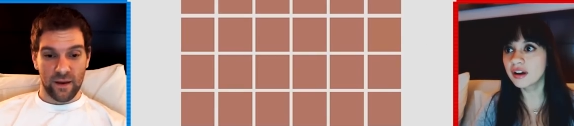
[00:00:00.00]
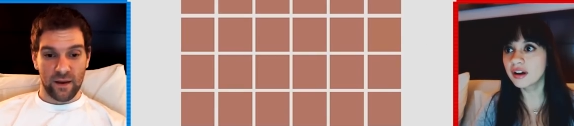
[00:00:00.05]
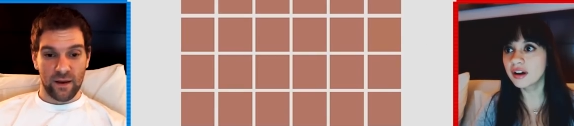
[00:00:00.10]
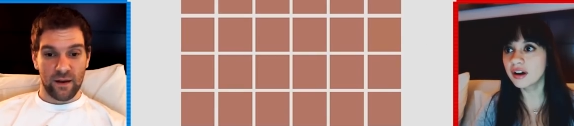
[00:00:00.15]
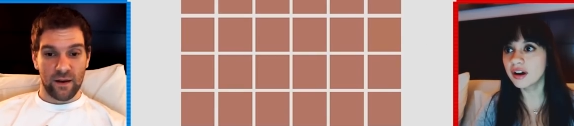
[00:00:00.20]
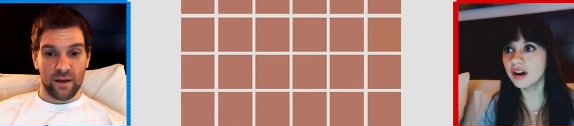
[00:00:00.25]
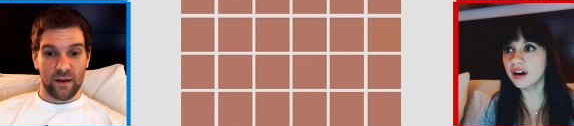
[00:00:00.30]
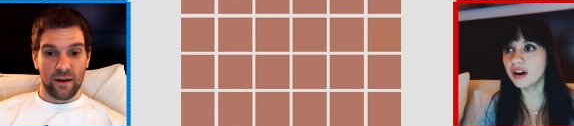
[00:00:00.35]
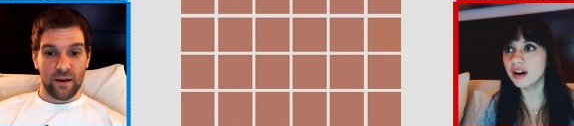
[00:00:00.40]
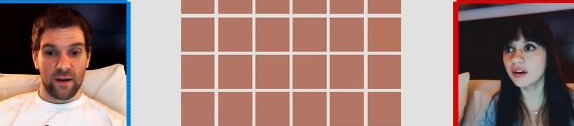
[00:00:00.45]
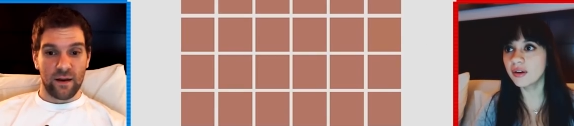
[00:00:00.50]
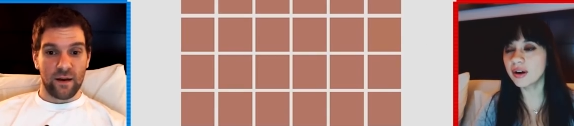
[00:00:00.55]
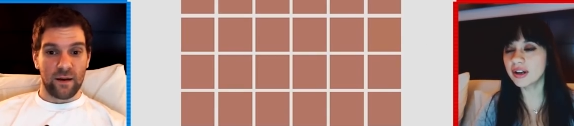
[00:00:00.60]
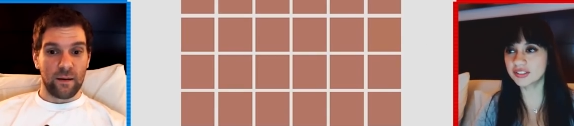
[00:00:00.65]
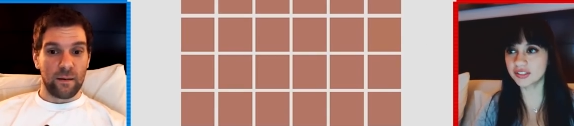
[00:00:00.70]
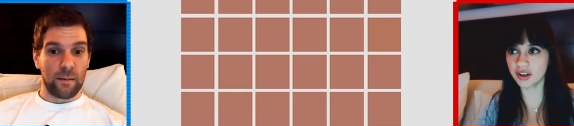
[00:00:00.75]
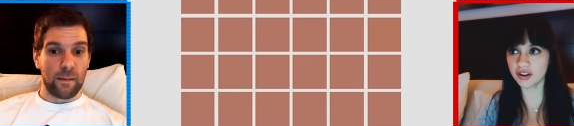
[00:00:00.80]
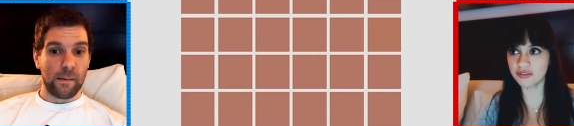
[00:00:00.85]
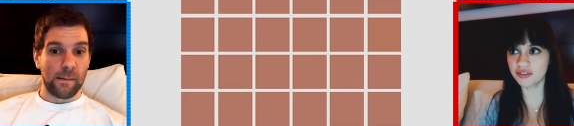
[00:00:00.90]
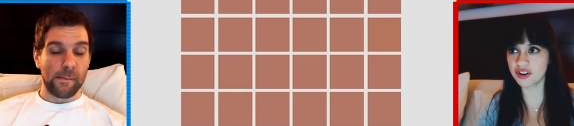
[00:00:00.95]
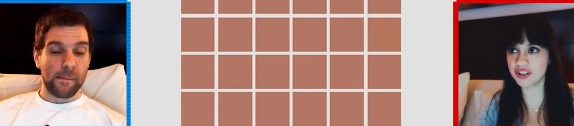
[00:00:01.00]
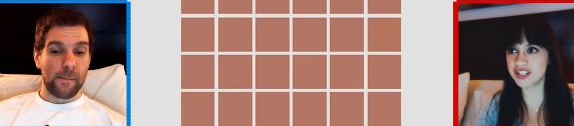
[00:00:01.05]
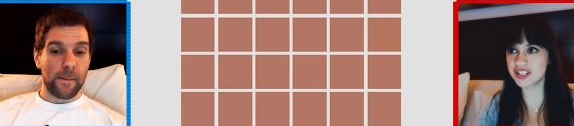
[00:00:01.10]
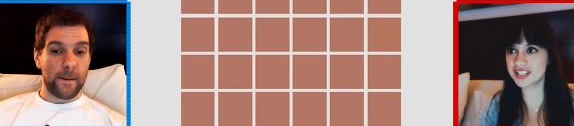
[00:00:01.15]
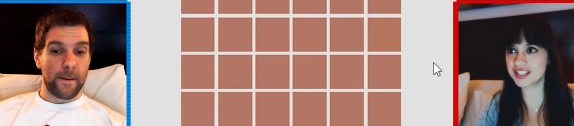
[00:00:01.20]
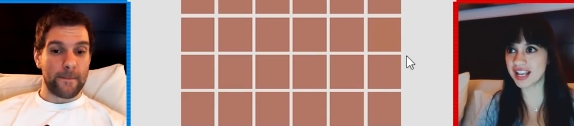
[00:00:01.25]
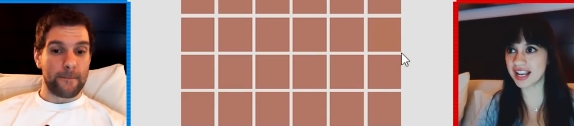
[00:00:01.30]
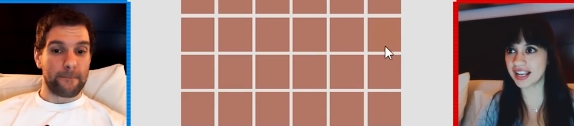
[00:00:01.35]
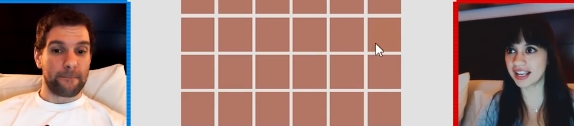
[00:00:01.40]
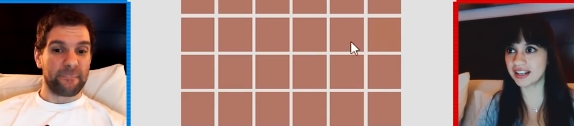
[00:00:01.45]
Speaker 1: Uh-oh. I saw for a
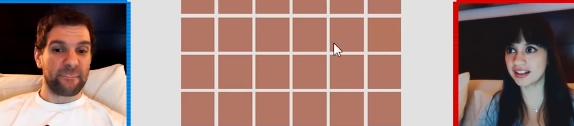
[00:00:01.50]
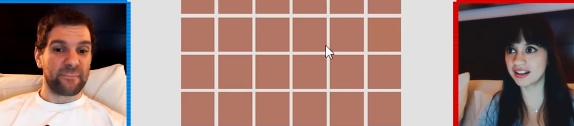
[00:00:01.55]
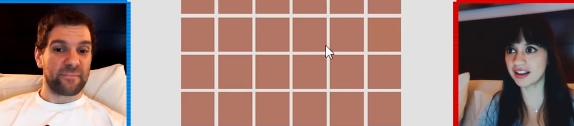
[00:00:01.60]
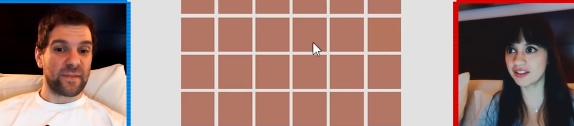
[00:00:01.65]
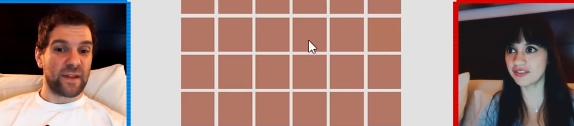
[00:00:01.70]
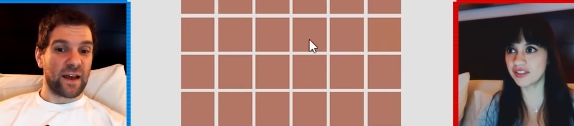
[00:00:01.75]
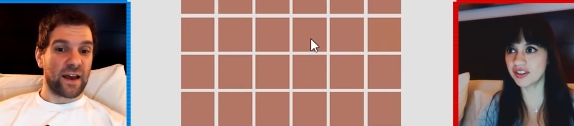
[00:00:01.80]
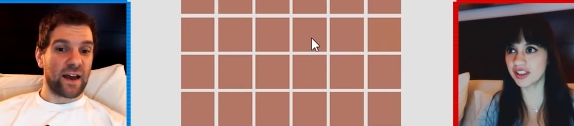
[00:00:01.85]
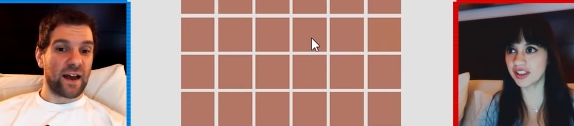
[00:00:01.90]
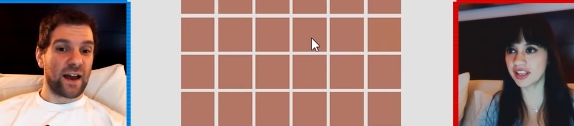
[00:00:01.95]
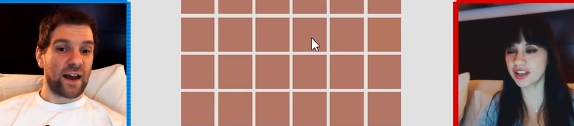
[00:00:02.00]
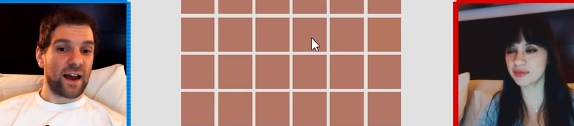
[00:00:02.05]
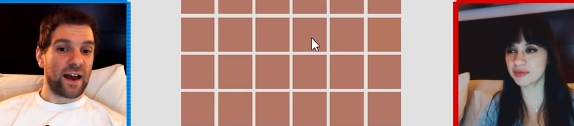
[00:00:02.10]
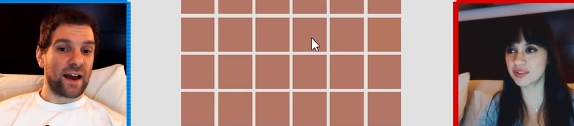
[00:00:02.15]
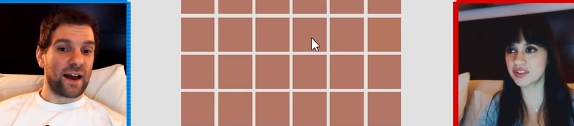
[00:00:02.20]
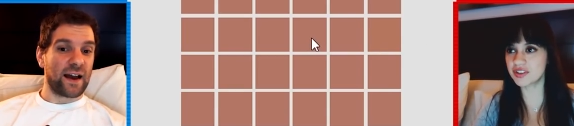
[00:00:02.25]
second. I feel like it was